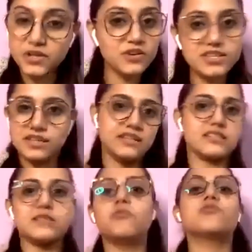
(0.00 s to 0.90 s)
because
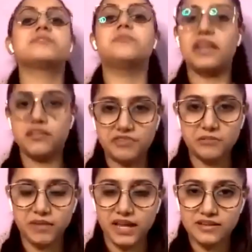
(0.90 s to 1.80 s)
it is the most
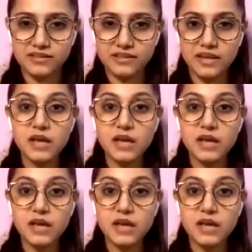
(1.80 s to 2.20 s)
benefic planet